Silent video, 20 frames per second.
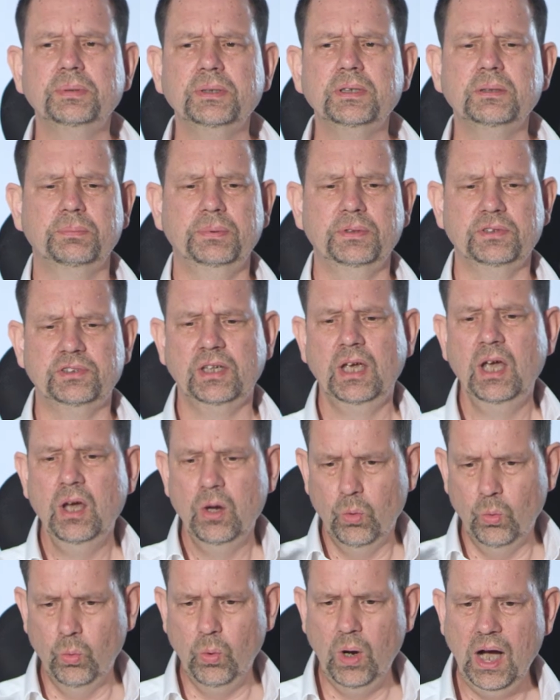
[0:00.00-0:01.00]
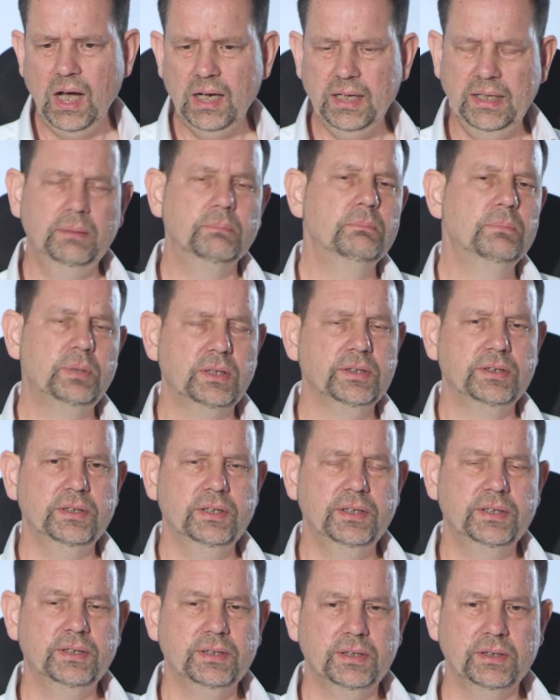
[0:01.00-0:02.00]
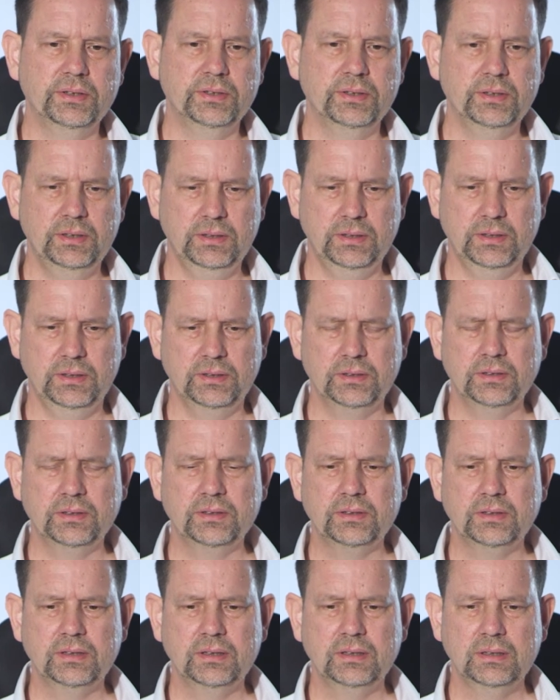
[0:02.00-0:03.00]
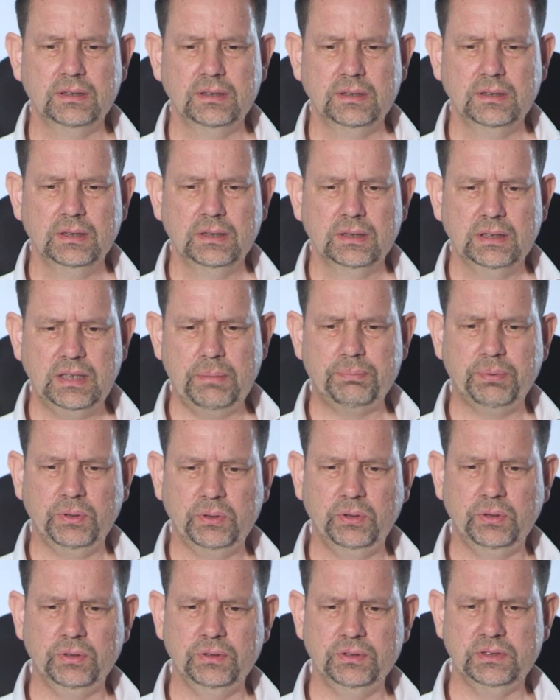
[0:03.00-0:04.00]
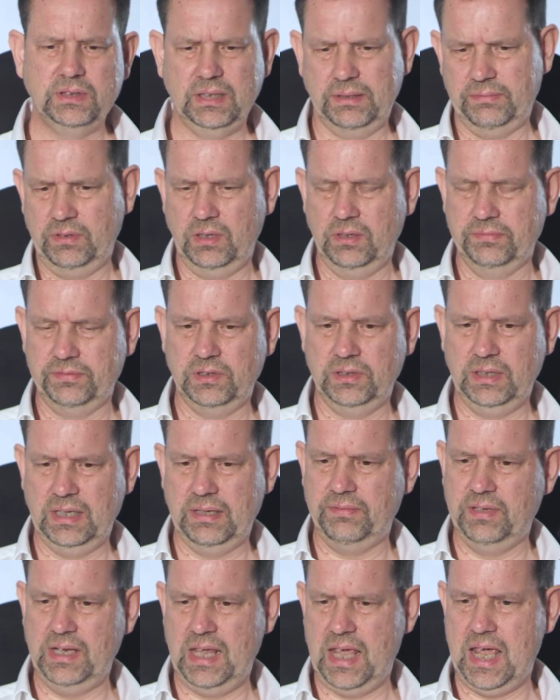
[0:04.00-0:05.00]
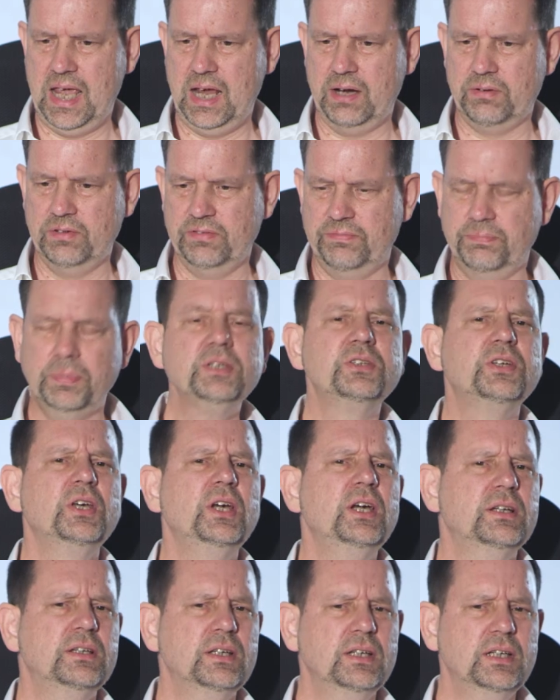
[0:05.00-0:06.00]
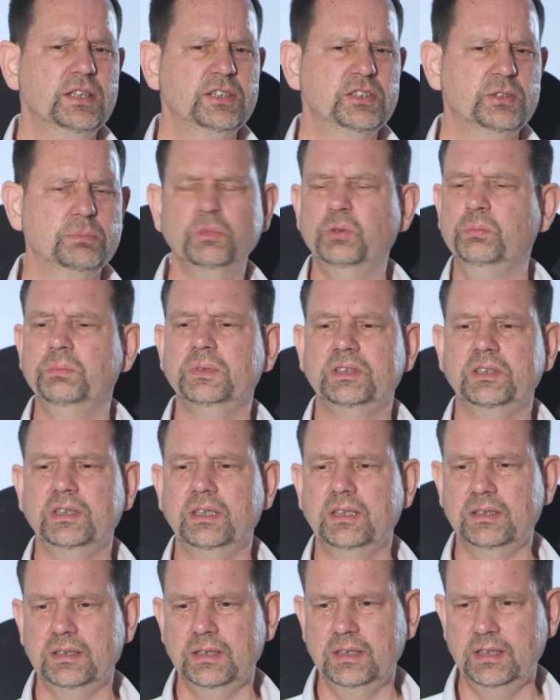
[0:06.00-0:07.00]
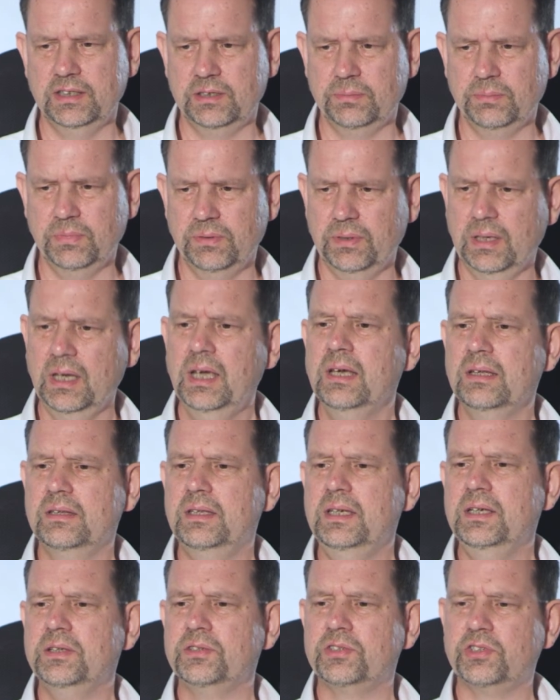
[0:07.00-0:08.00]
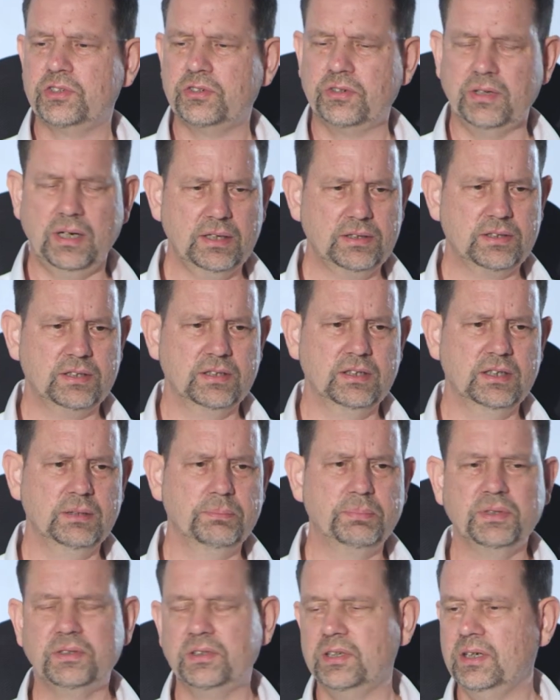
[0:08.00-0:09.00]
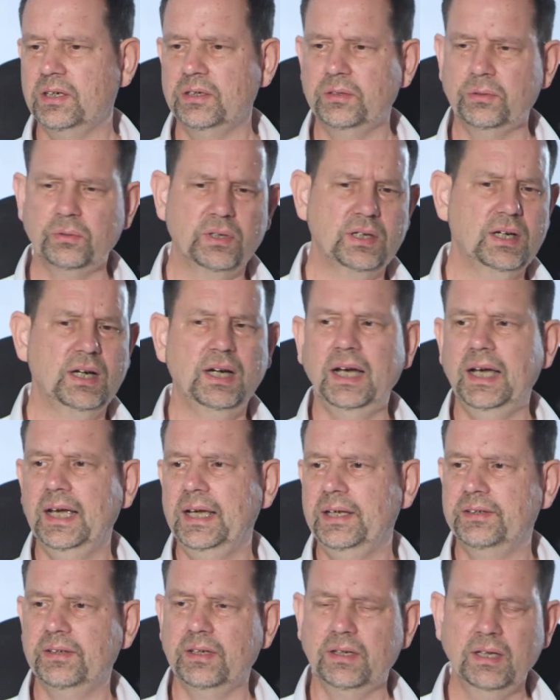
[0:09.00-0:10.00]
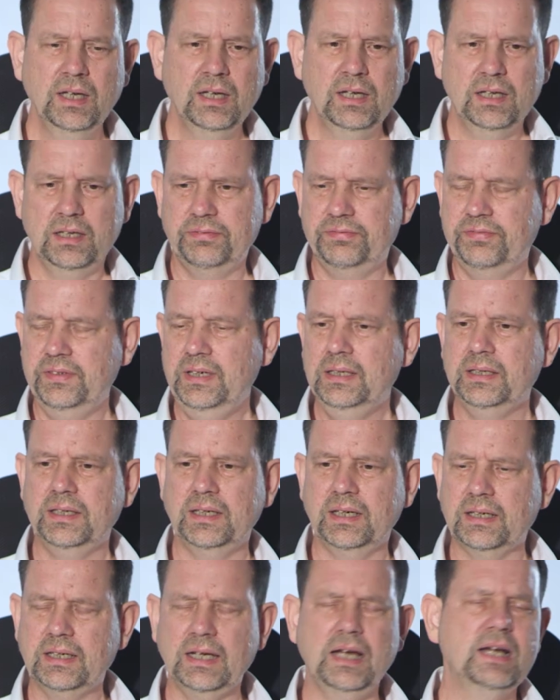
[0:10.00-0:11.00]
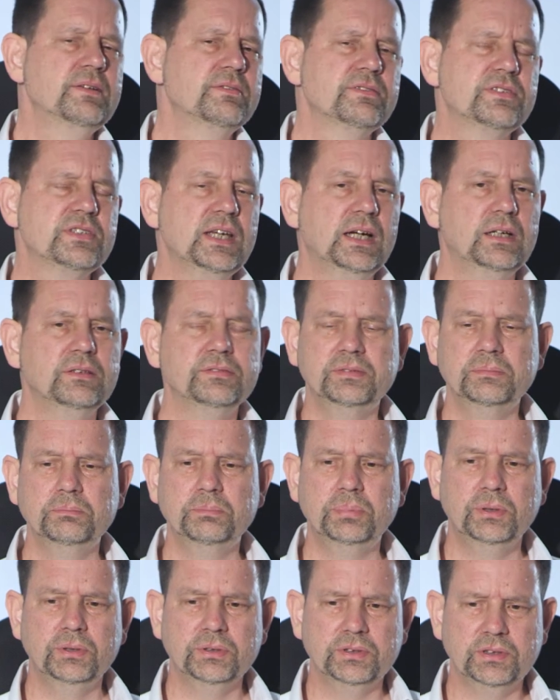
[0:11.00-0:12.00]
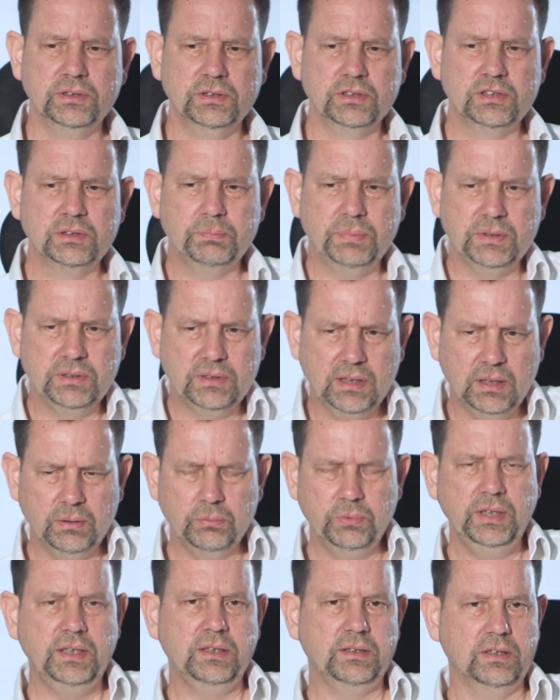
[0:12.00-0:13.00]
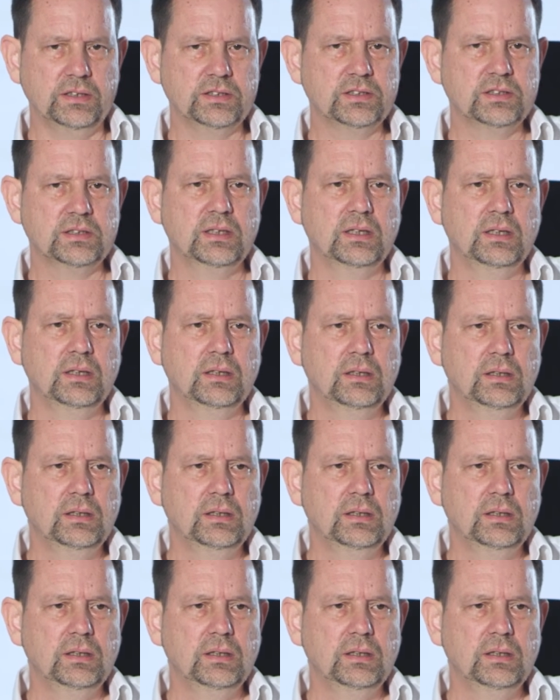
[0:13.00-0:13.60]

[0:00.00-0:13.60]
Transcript: and purpose while embodied on earth. Capricorns often have an air of paternalism or maternalism, the instructor, the paternal guide, a feeling, a kind of self-importance, but their weakness